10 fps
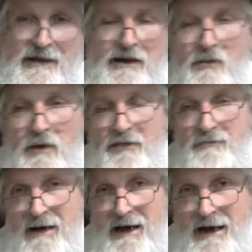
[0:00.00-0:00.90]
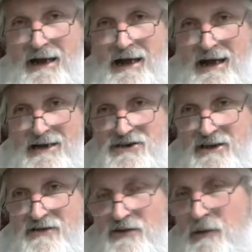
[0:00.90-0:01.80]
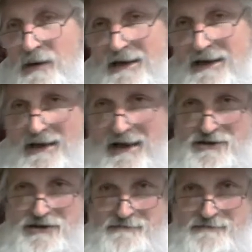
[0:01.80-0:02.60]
with my actions or inaction.